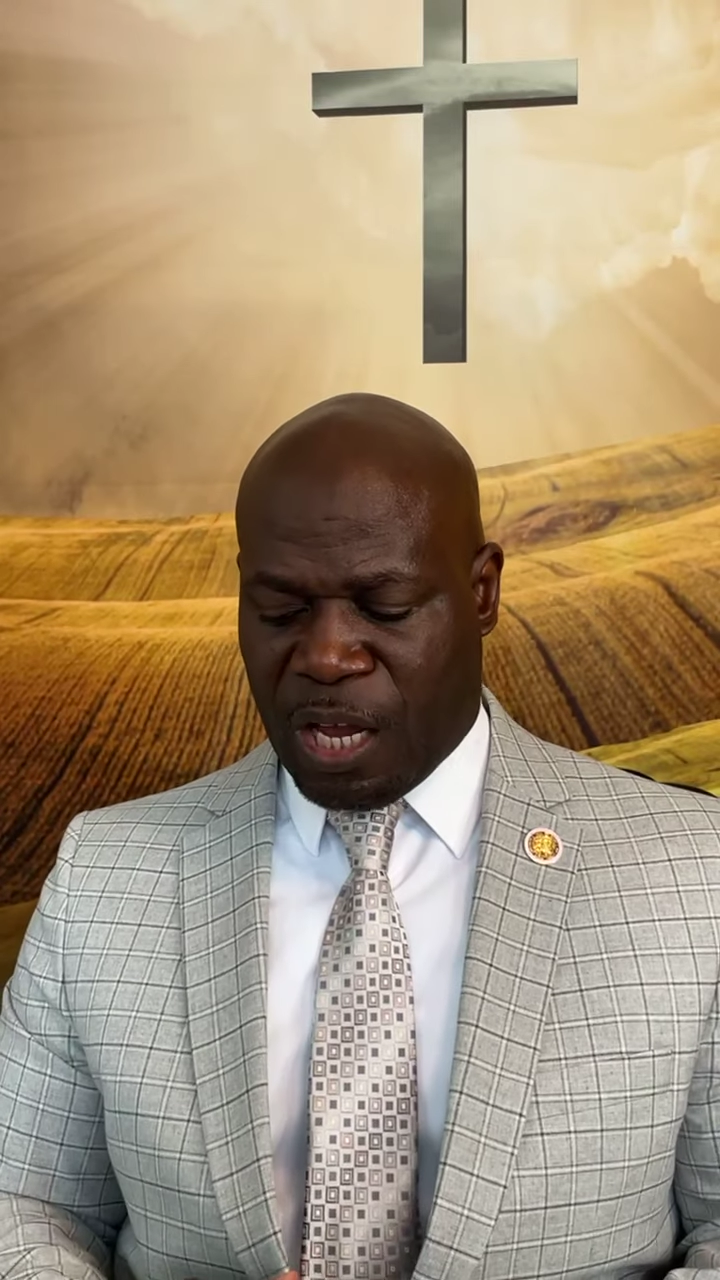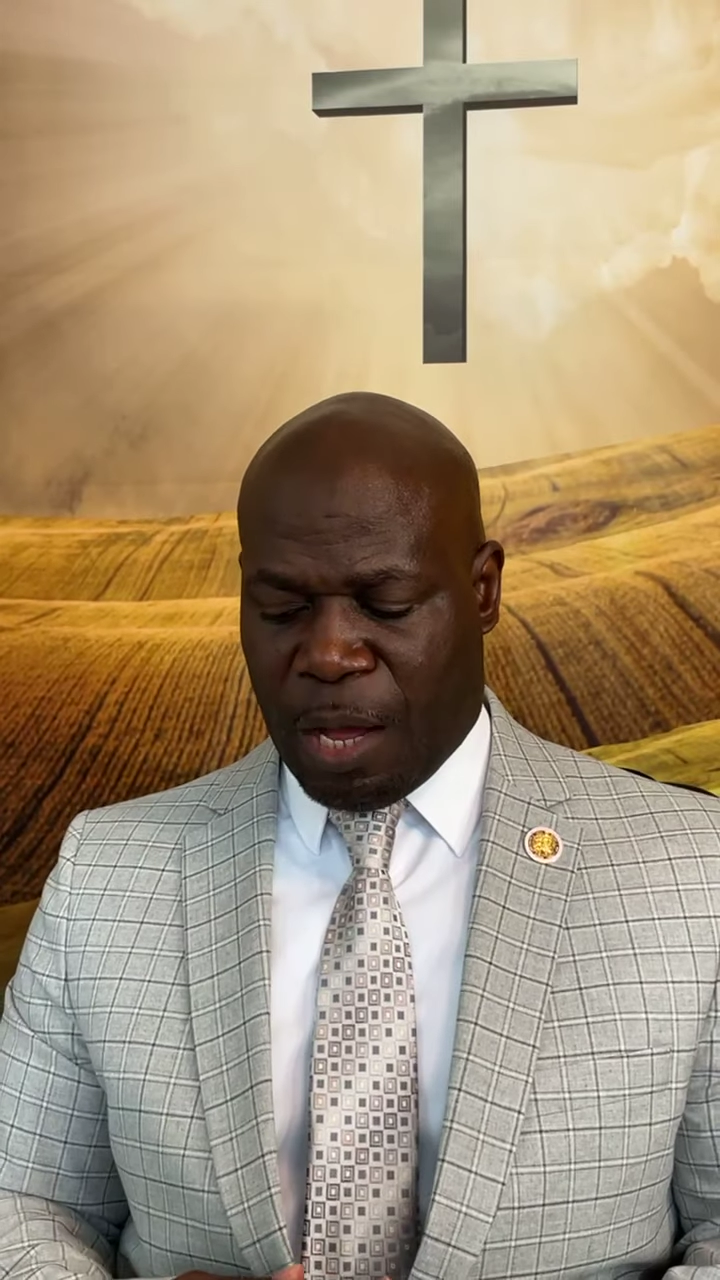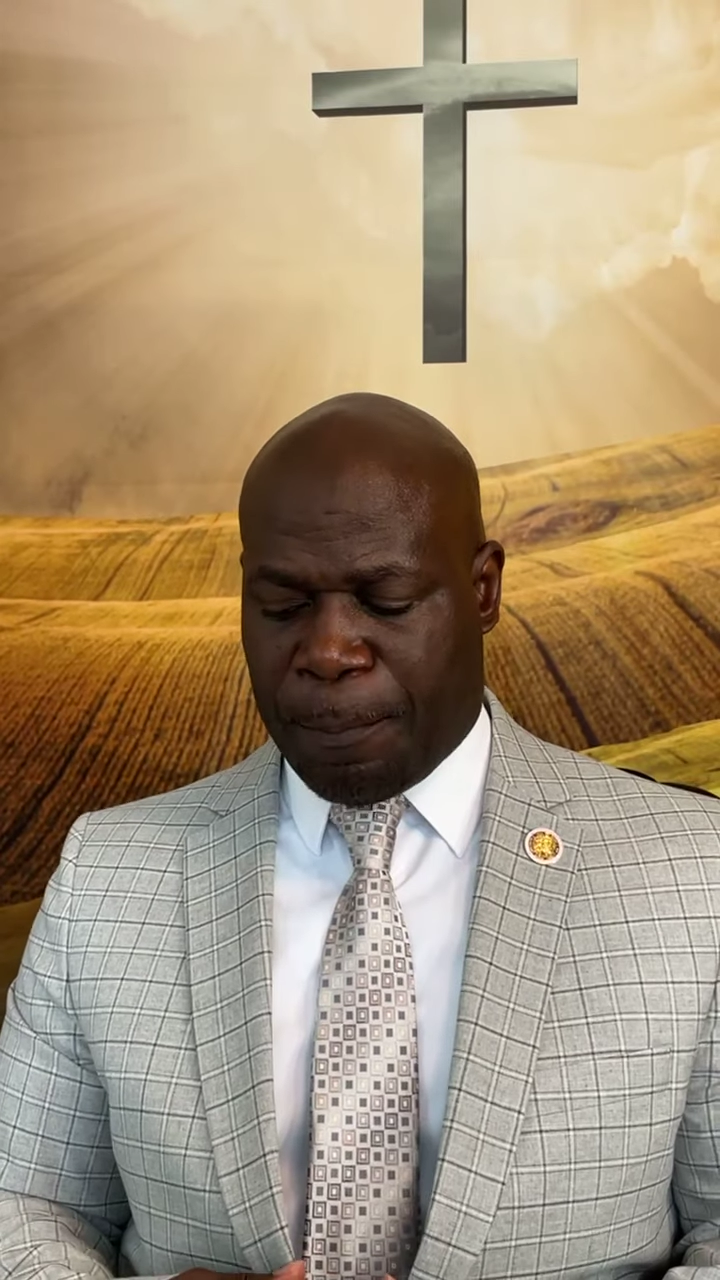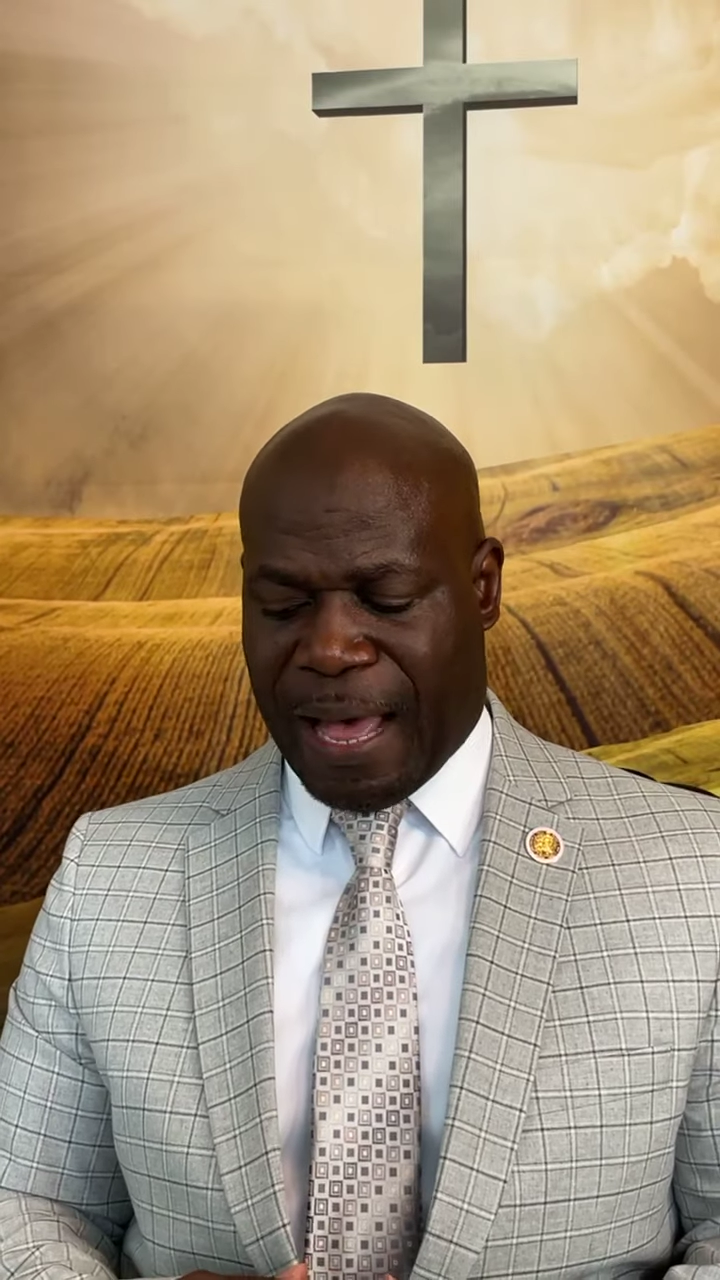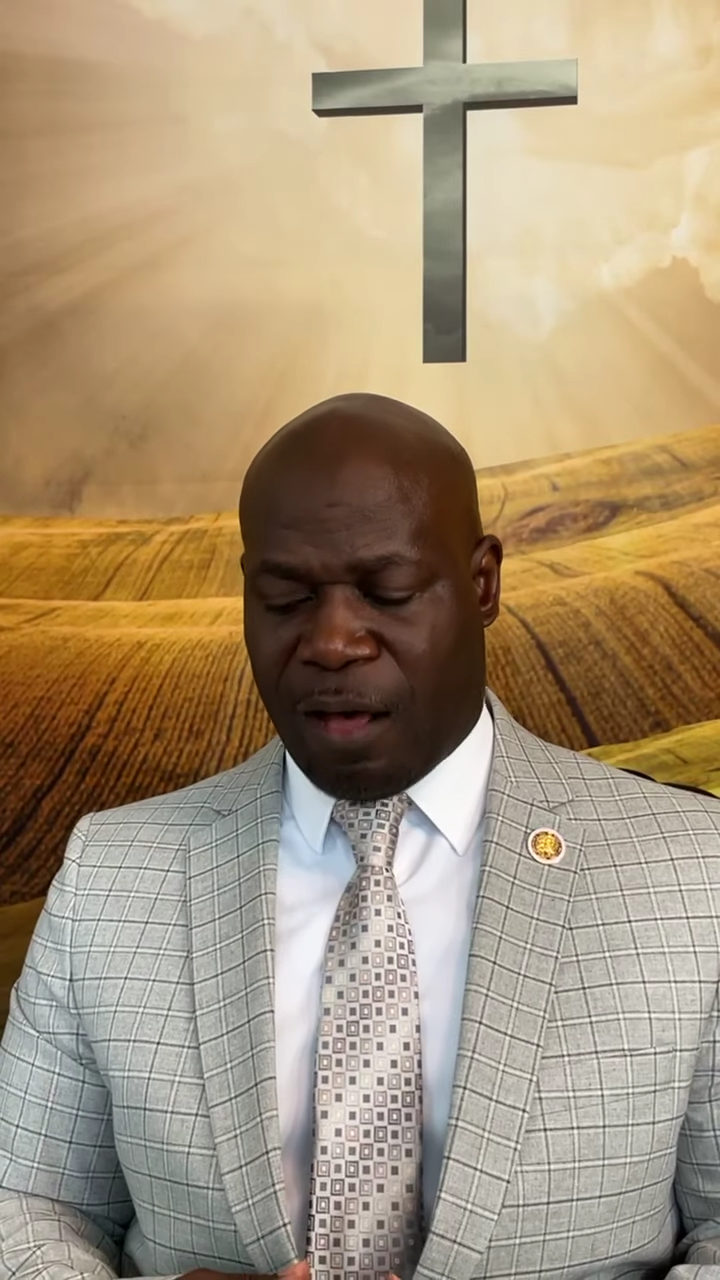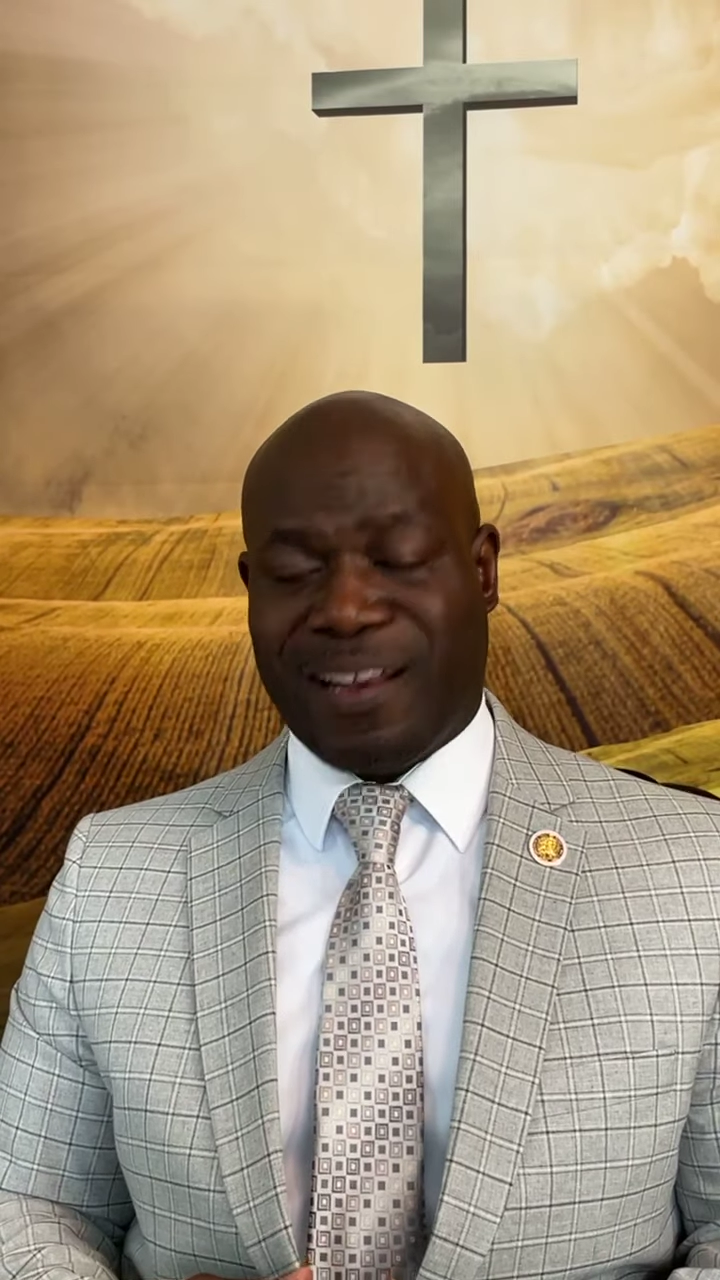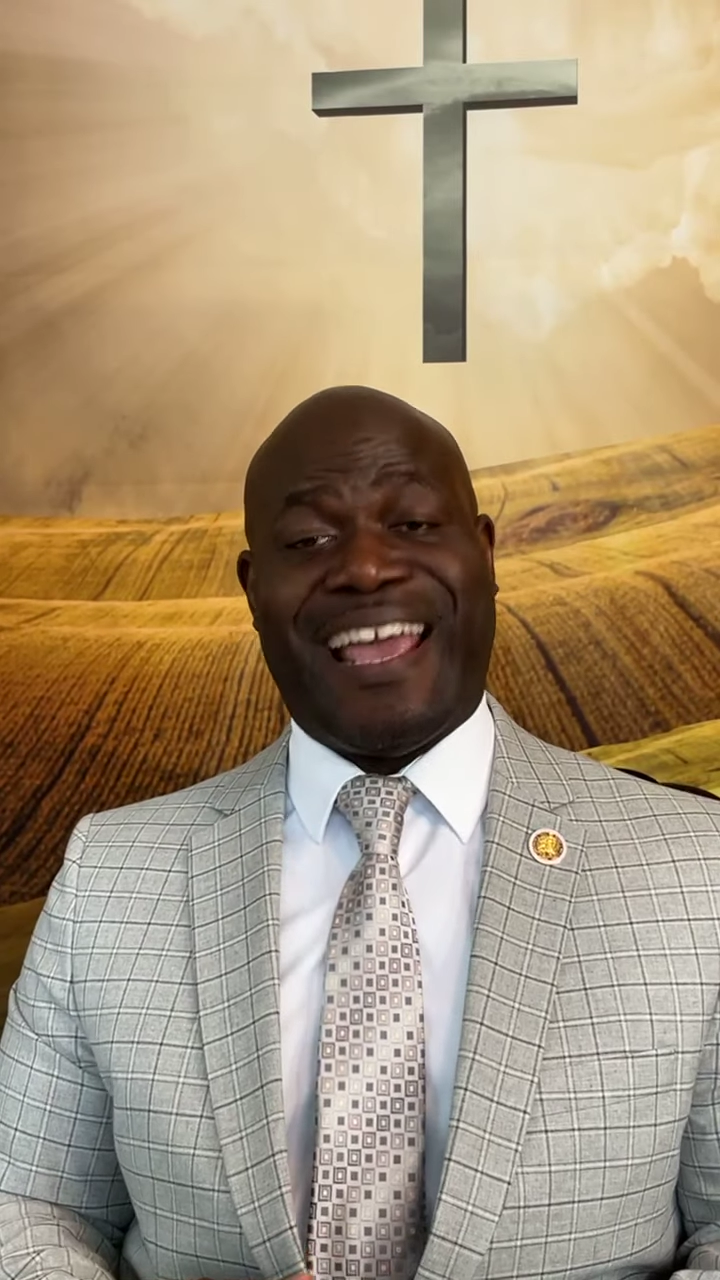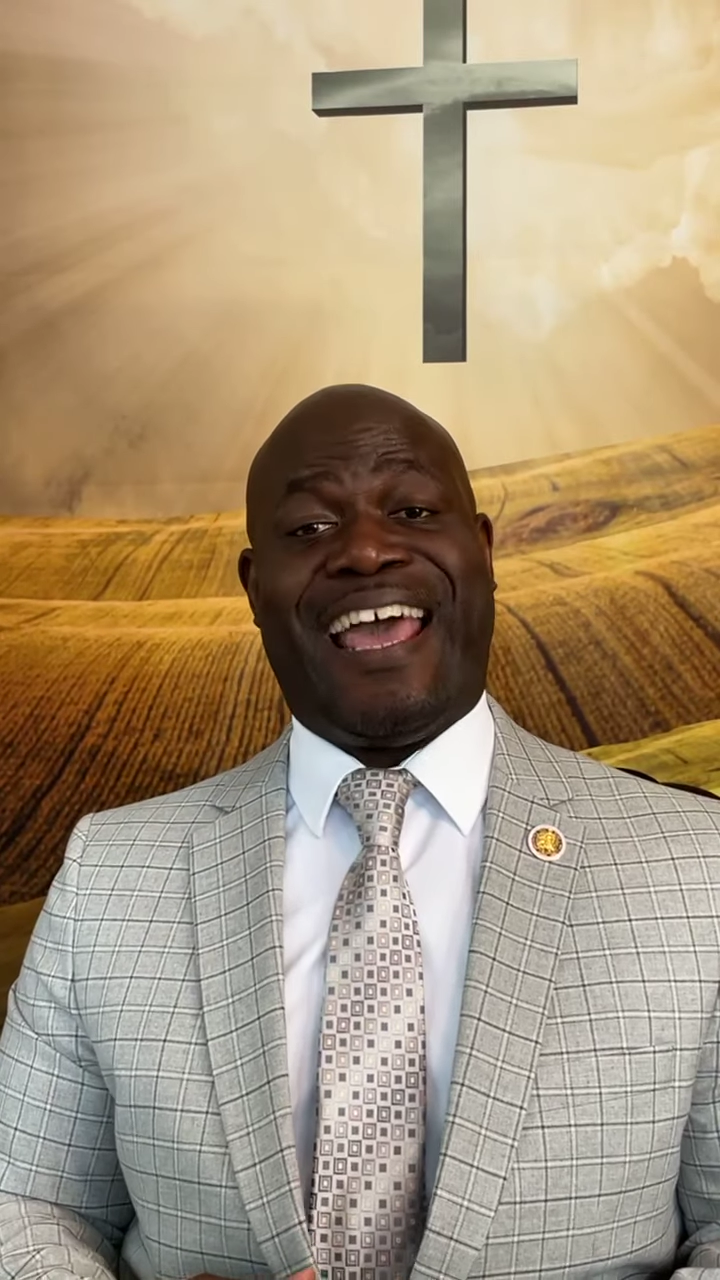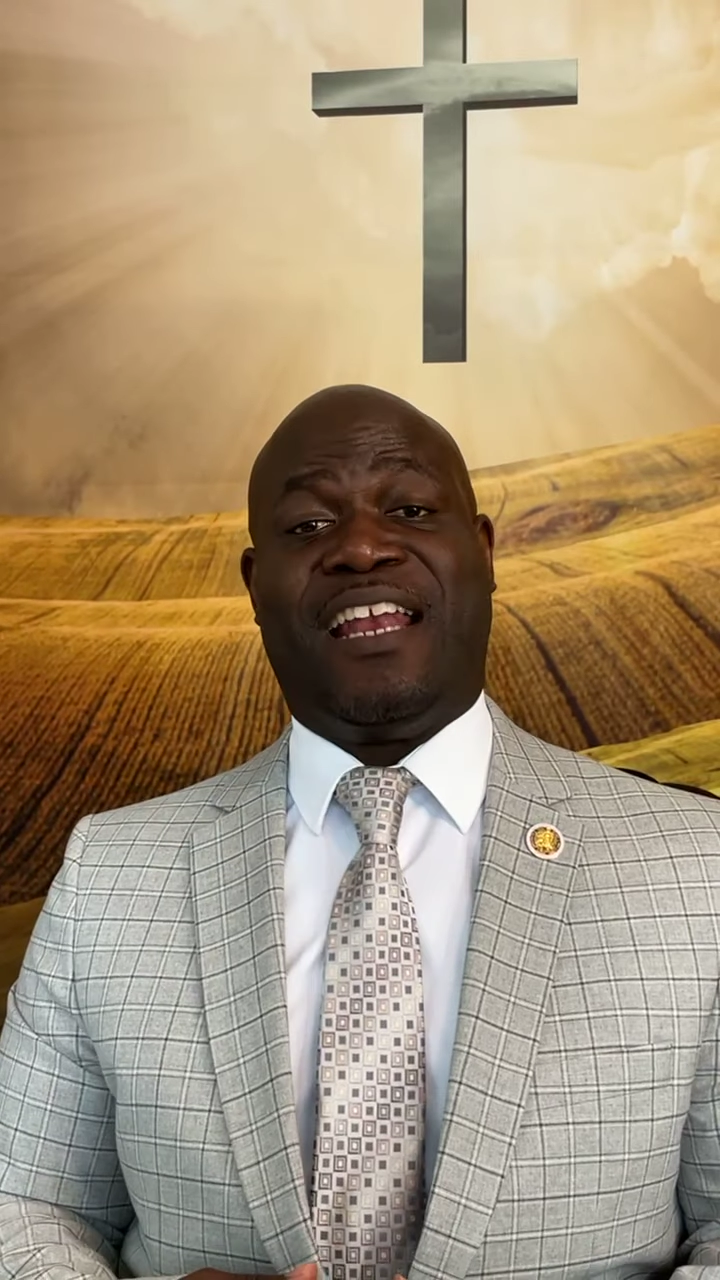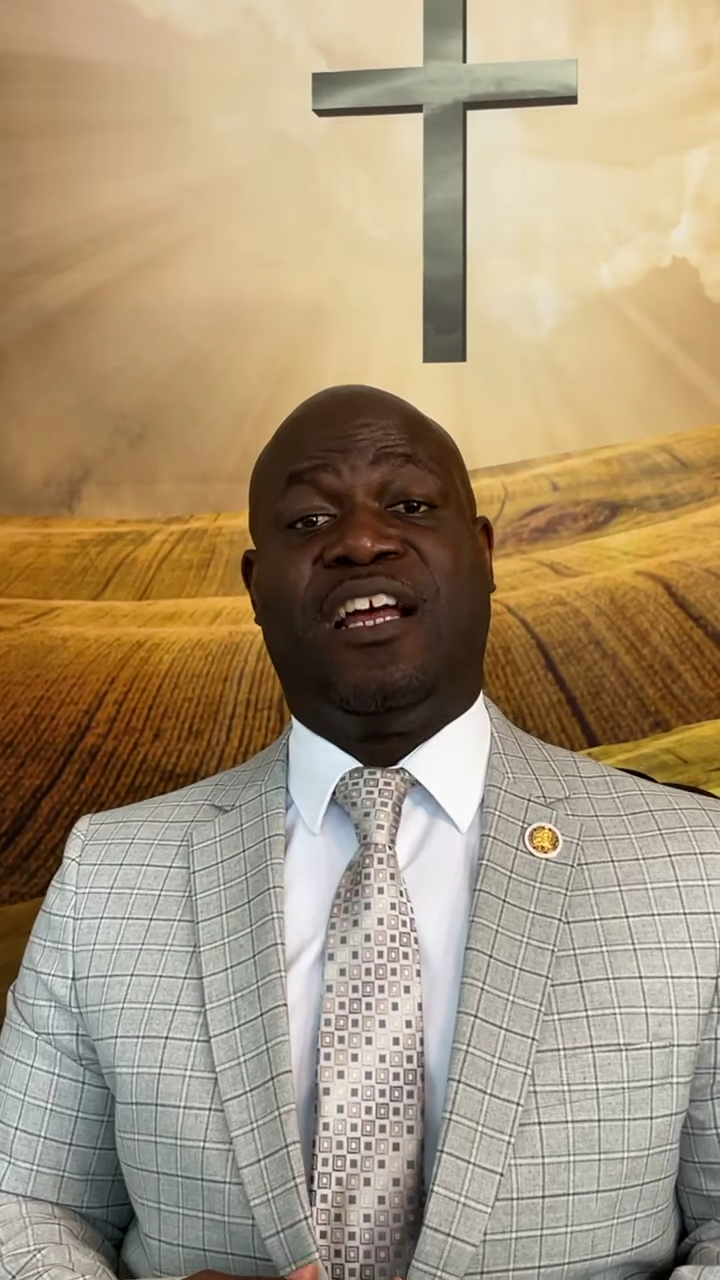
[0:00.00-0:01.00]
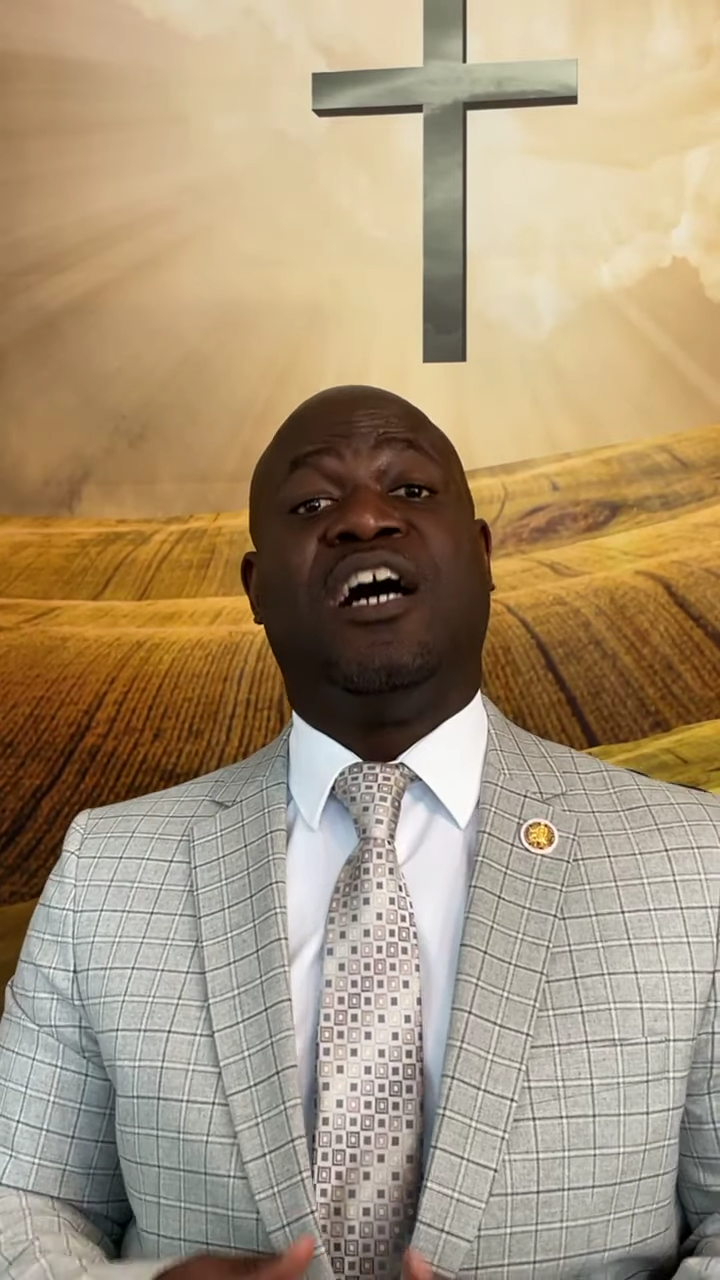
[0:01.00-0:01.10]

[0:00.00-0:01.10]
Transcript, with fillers: about an